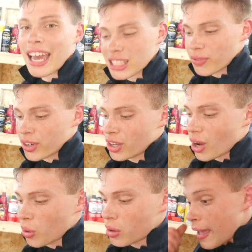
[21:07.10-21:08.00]
next
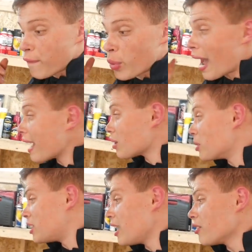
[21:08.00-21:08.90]
video. If we had the
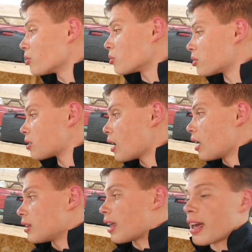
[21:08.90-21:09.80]
materials
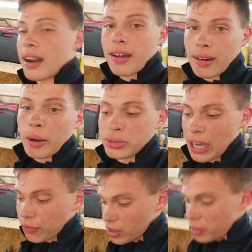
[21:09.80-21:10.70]
then it would
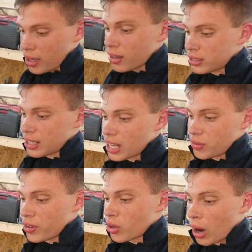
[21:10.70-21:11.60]
definitely be in in today's
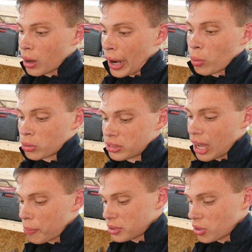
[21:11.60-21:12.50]
video. I, I, won't
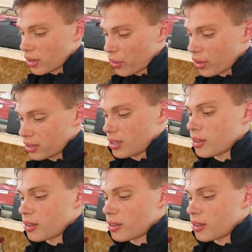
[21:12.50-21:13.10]
stop until that thing's